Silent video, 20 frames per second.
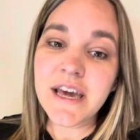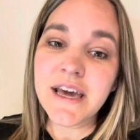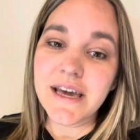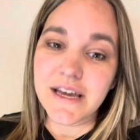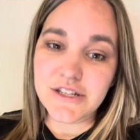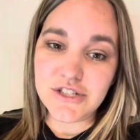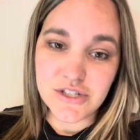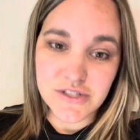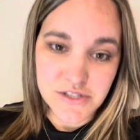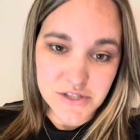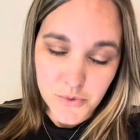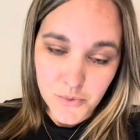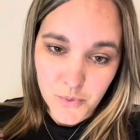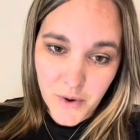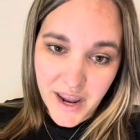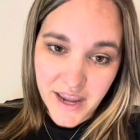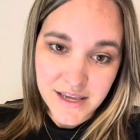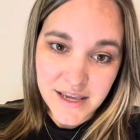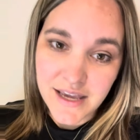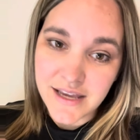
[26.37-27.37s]
It's just the
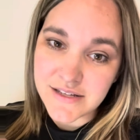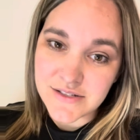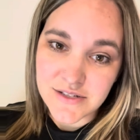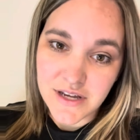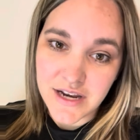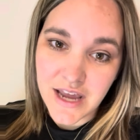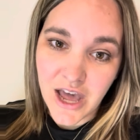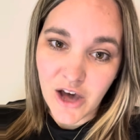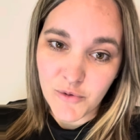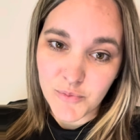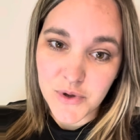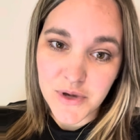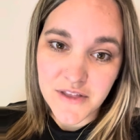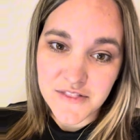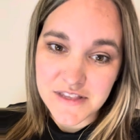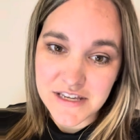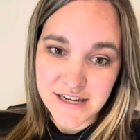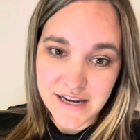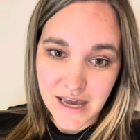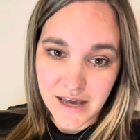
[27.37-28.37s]
ranking is going to help you get
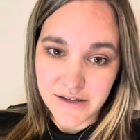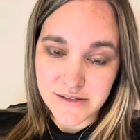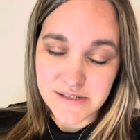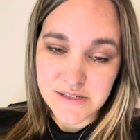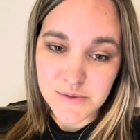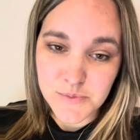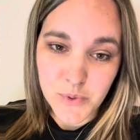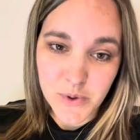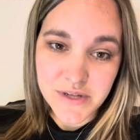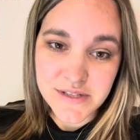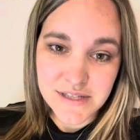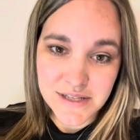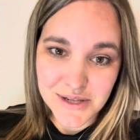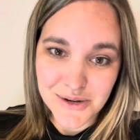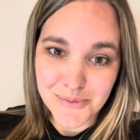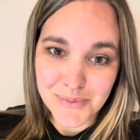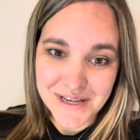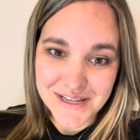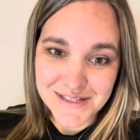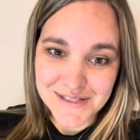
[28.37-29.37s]
the analysis points a
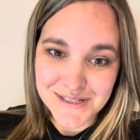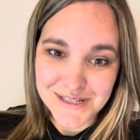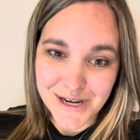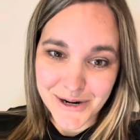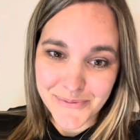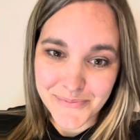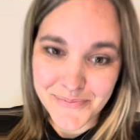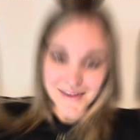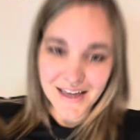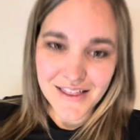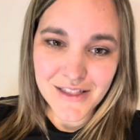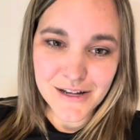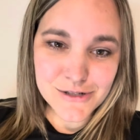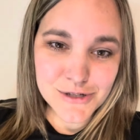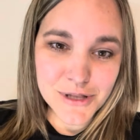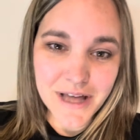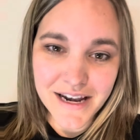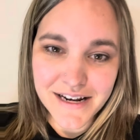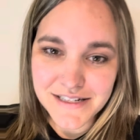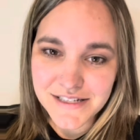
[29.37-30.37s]
little bit easier. There's
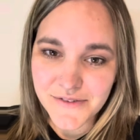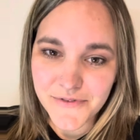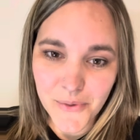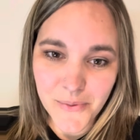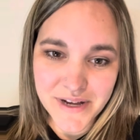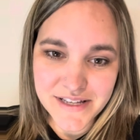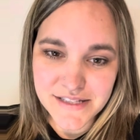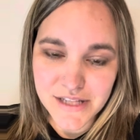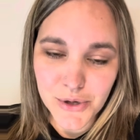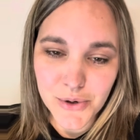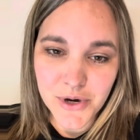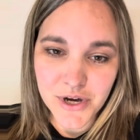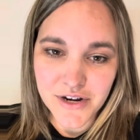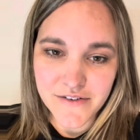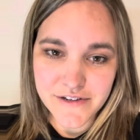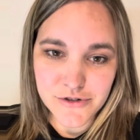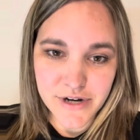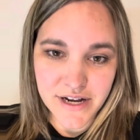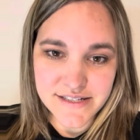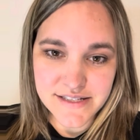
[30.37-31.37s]
a lot of different ways that you could
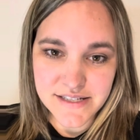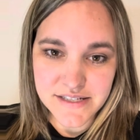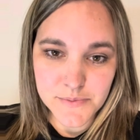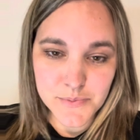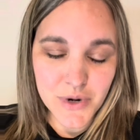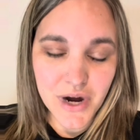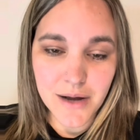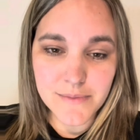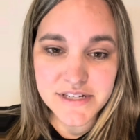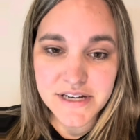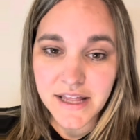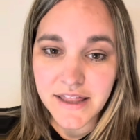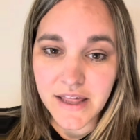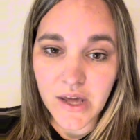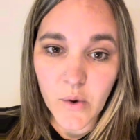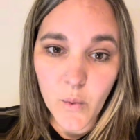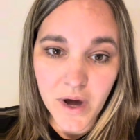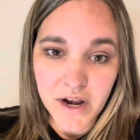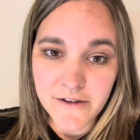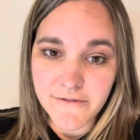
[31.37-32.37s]
have addressed this prompt, and I
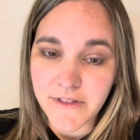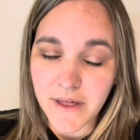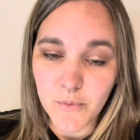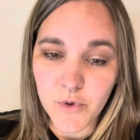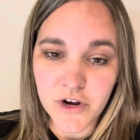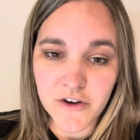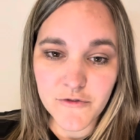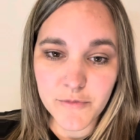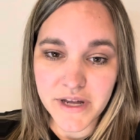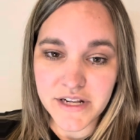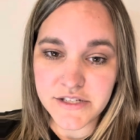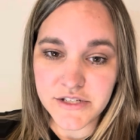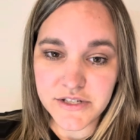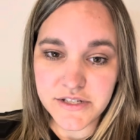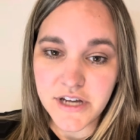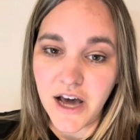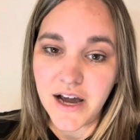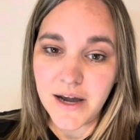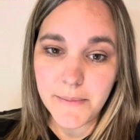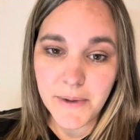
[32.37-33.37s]
think one of them would have been to
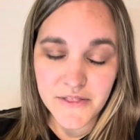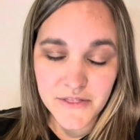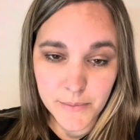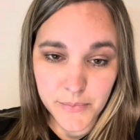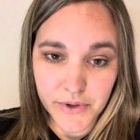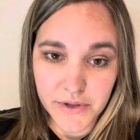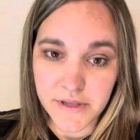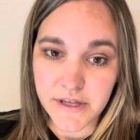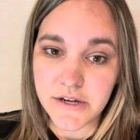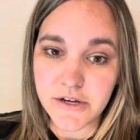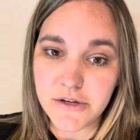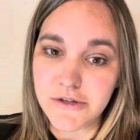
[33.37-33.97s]
talk about the political,